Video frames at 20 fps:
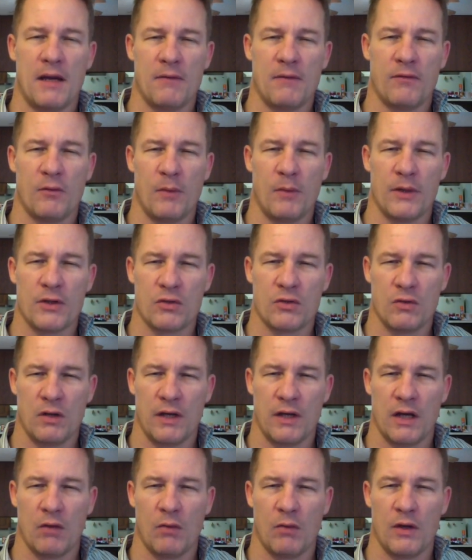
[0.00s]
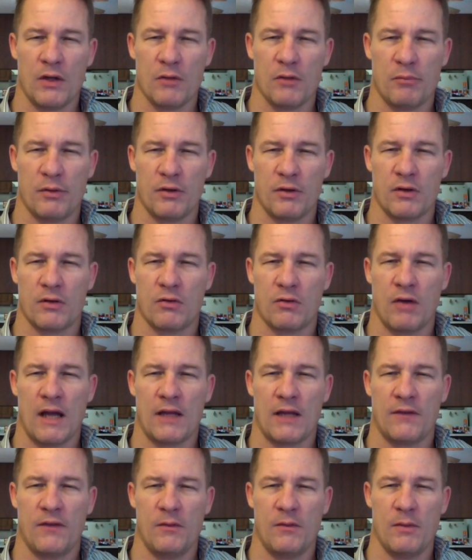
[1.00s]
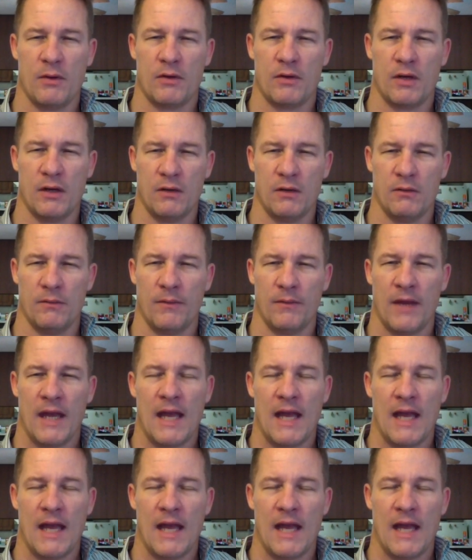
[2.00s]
I'm from Australia, and I read your book, Crack the Female Code.